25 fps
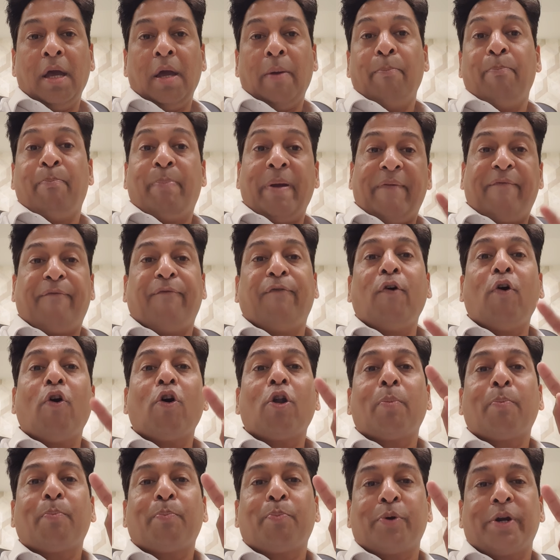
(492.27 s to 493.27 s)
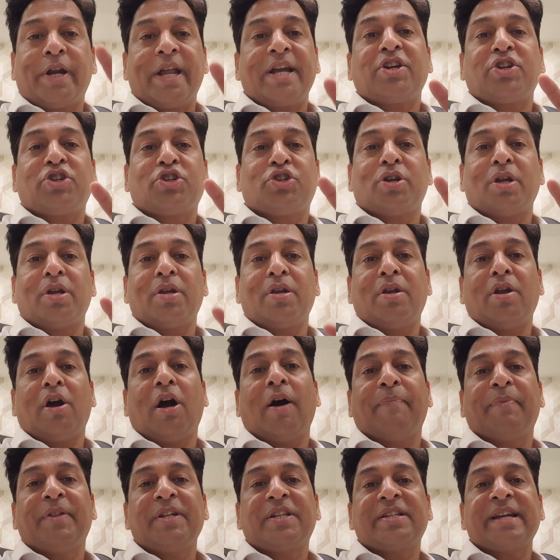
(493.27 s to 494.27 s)
before production
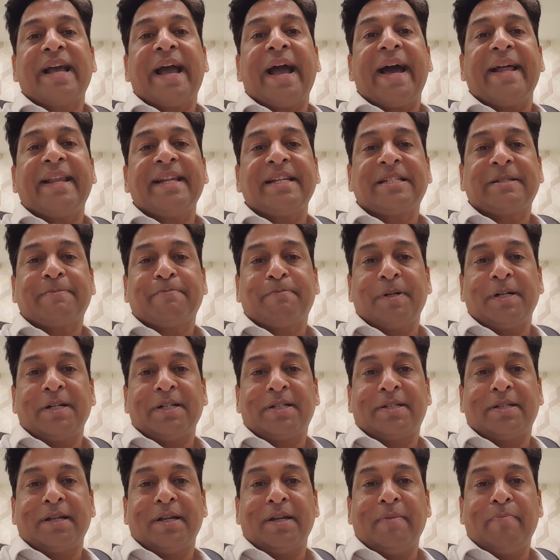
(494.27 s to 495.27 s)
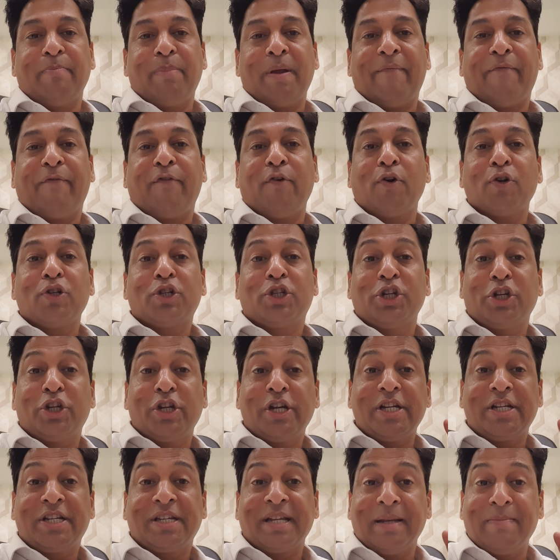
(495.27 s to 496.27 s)
of this arrest person before
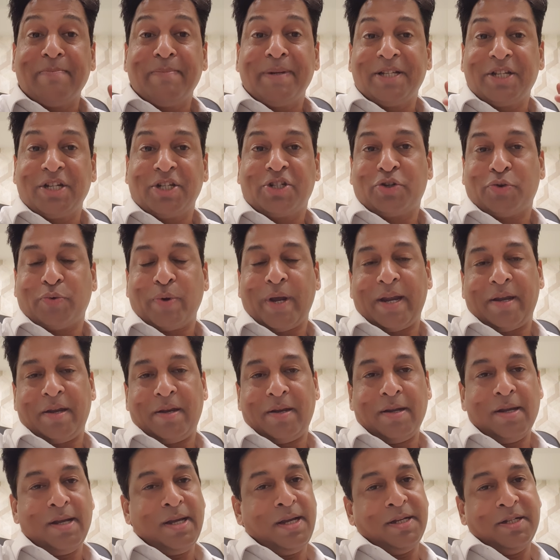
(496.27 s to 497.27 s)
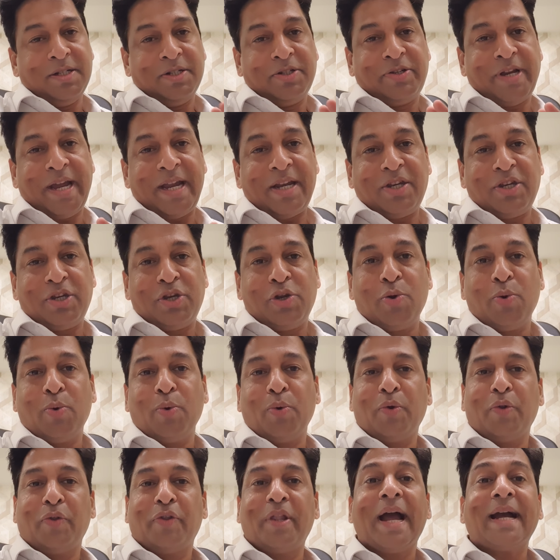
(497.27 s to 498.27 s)
judicial magistrate? Stay
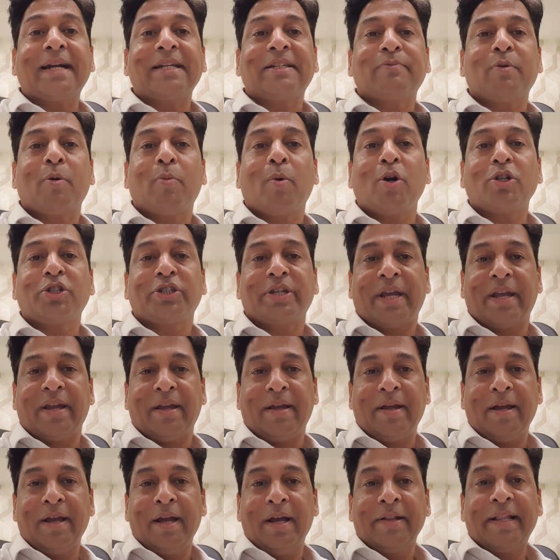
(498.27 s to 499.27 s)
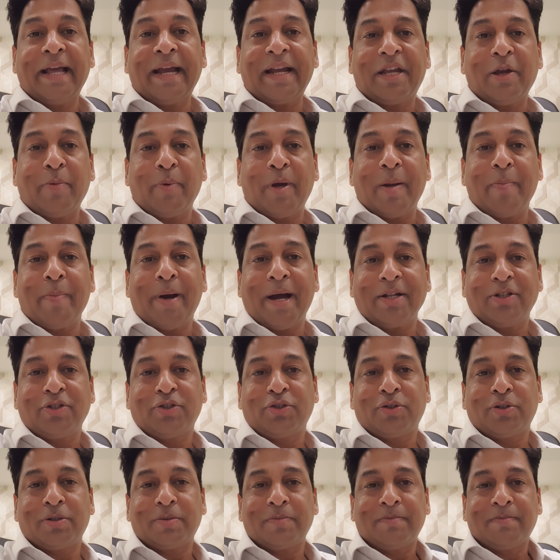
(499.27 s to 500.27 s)
tuned. Thanks for watching. Thank you very
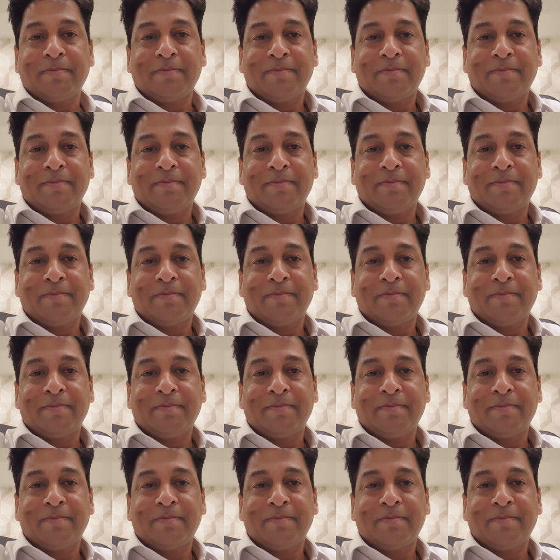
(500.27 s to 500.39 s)
much.